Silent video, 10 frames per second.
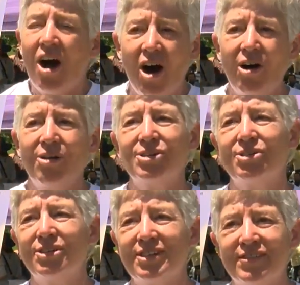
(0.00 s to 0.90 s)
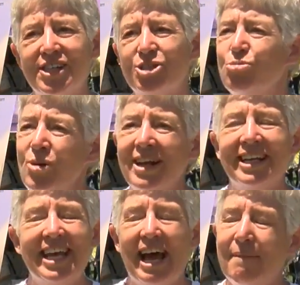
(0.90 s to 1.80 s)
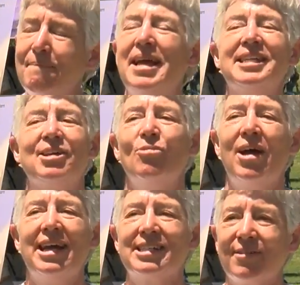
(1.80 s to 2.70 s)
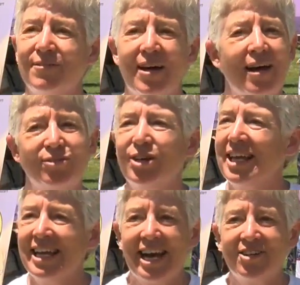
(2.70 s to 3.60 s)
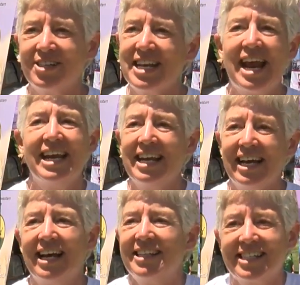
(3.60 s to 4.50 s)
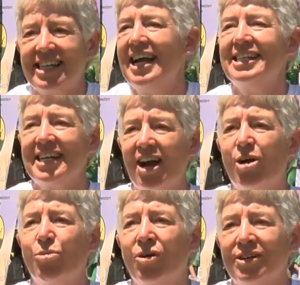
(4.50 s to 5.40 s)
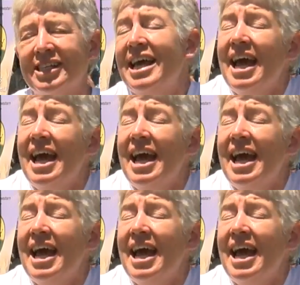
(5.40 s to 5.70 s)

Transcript: all sorts of just really amazing ways of, of looking and understanding uh, the science in our world